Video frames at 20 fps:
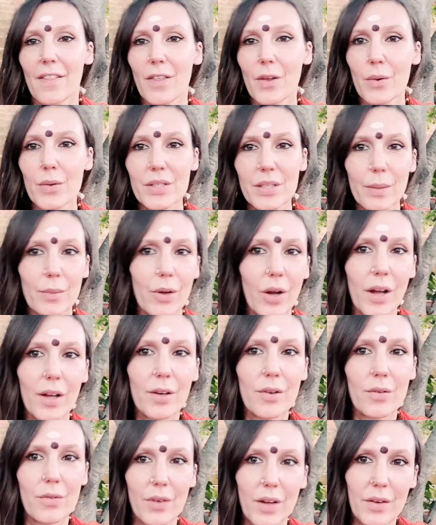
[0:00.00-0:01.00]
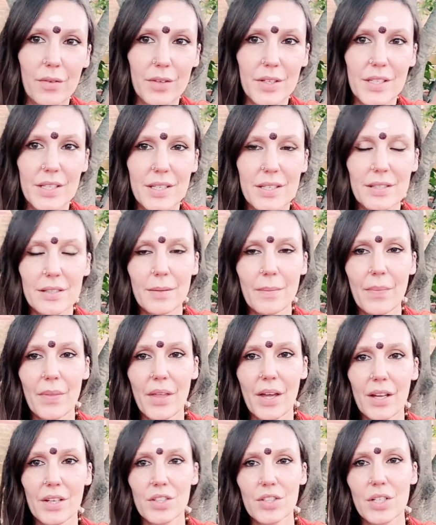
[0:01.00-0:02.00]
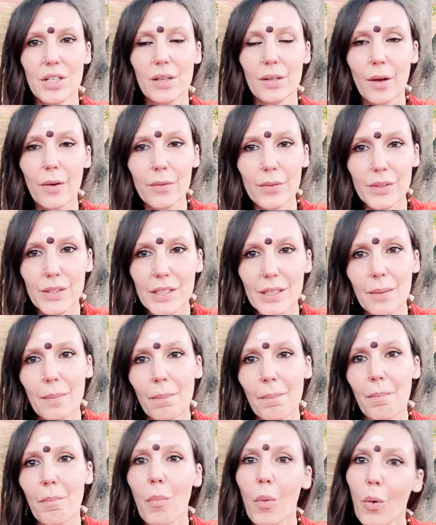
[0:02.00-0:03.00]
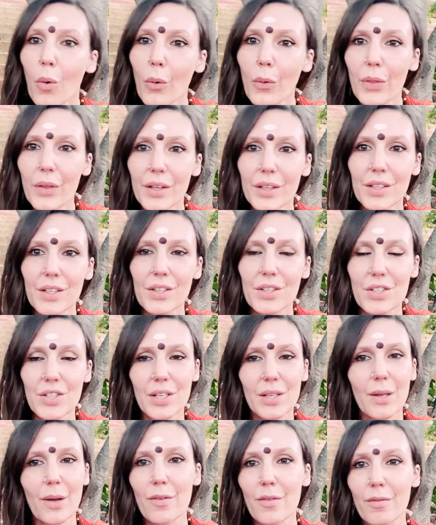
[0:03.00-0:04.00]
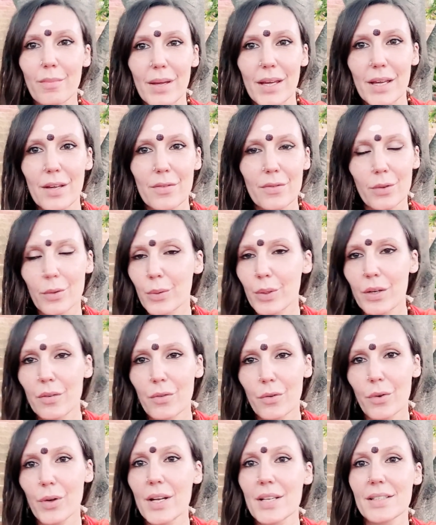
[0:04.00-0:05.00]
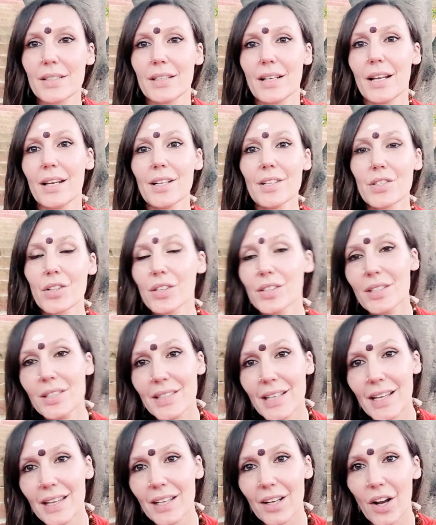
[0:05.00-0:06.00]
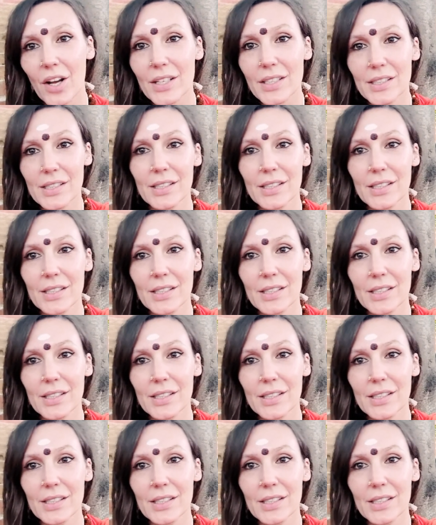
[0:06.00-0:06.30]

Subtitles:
There was some kind of favoritism, that she loved him more than she loved me for whatever reason. And it's not to say that